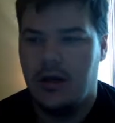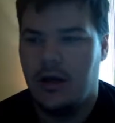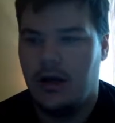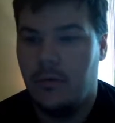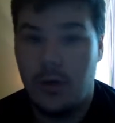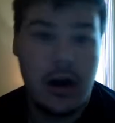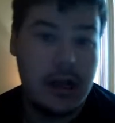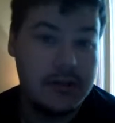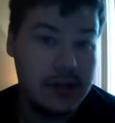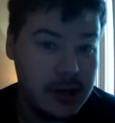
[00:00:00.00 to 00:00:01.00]

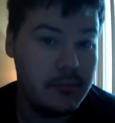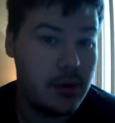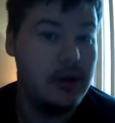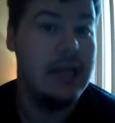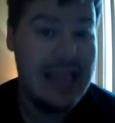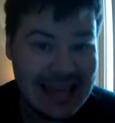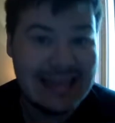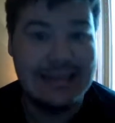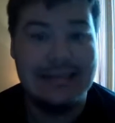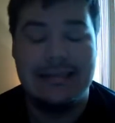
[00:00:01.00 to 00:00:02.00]
whereas Libra
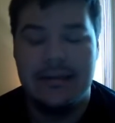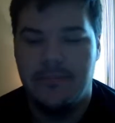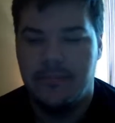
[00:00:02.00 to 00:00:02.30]
is.